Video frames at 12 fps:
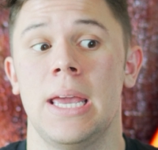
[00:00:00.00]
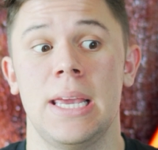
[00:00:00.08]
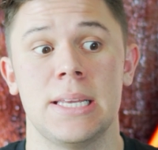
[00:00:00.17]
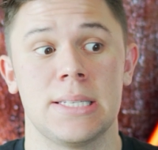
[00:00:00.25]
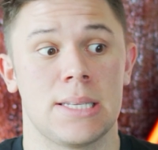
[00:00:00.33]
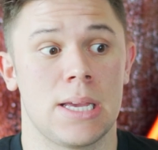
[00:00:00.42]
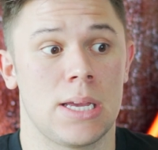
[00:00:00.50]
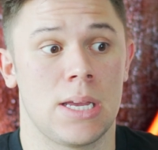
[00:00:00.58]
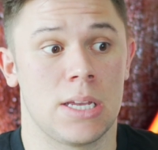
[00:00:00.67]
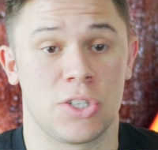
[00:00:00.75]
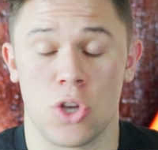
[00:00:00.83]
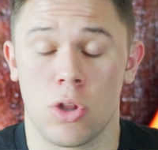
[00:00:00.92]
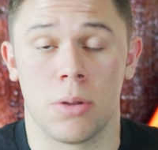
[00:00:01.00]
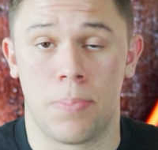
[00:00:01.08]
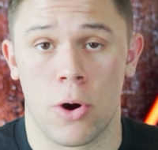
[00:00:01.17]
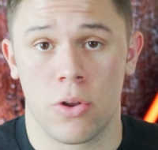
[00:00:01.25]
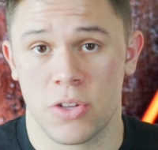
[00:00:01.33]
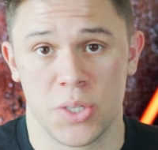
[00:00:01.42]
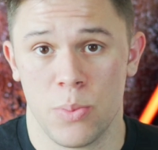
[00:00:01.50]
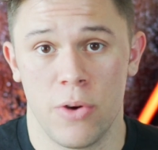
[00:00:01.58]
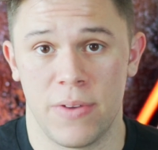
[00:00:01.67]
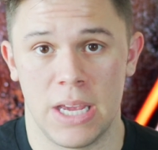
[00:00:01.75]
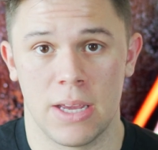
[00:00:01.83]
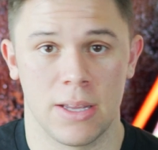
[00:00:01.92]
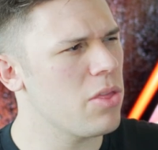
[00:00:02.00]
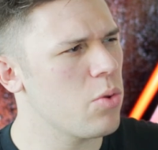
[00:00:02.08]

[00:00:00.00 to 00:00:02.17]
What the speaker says: is a solid part of this movie. And by